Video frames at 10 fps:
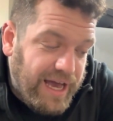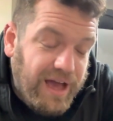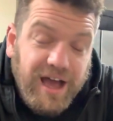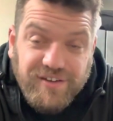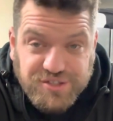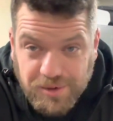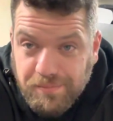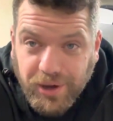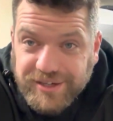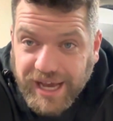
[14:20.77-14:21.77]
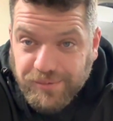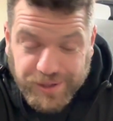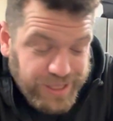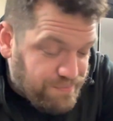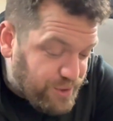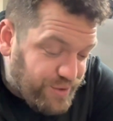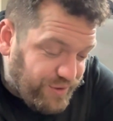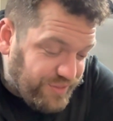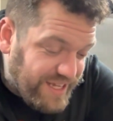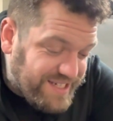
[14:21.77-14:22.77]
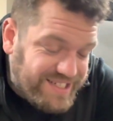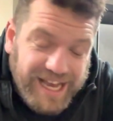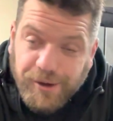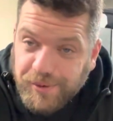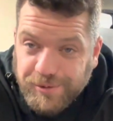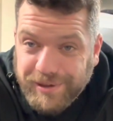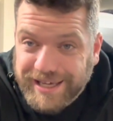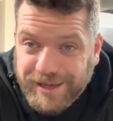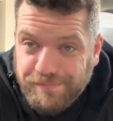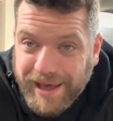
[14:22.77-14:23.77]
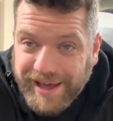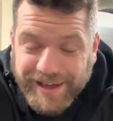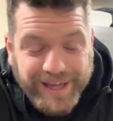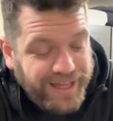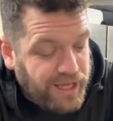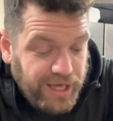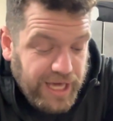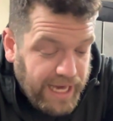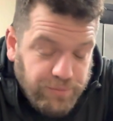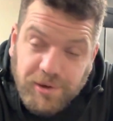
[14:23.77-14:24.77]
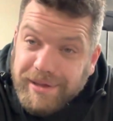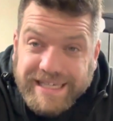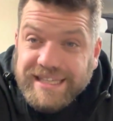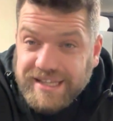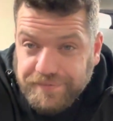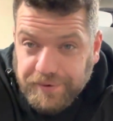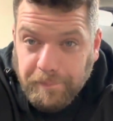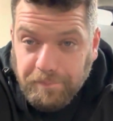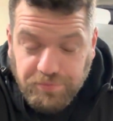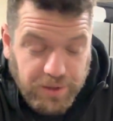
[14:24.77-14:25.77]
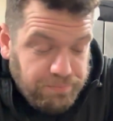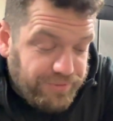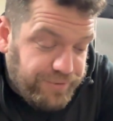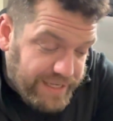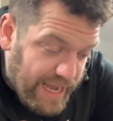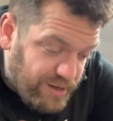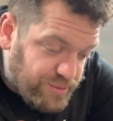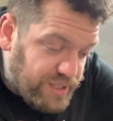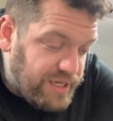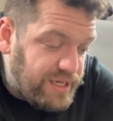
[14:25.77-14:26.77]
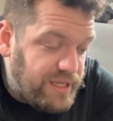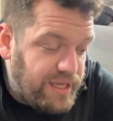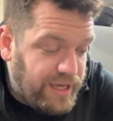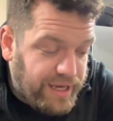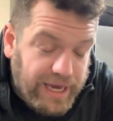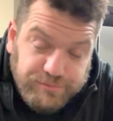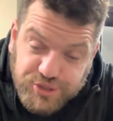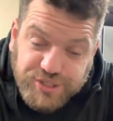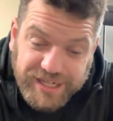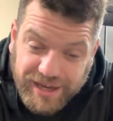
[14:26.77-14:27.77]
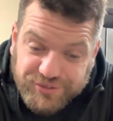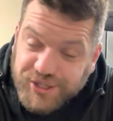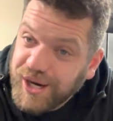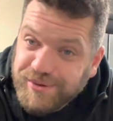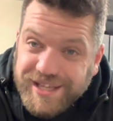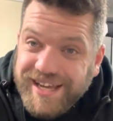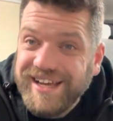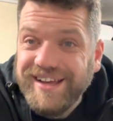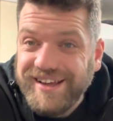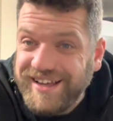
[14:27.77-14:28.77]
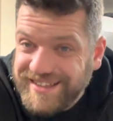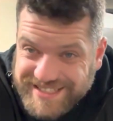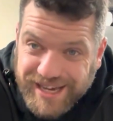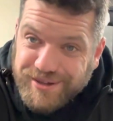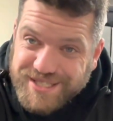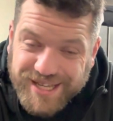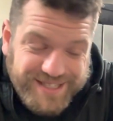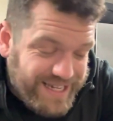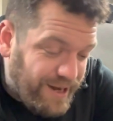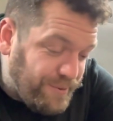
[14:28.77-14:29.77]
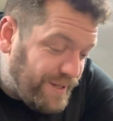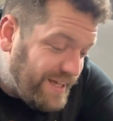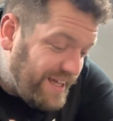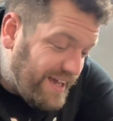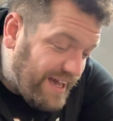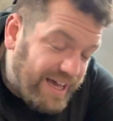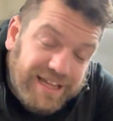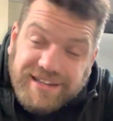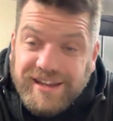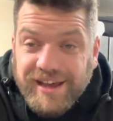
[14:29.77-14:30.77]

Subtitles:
At some point I will improve on this, I will make it better, I will make it different, but for now I'm just going to have to go with it, see how it turns out, and